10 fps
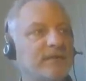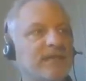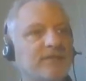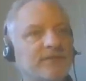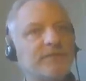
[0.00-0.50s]
This is
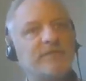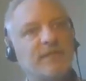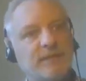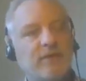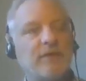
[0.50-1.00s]
how to do it. It's
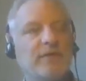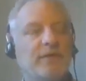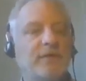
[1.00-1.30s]
not that hard.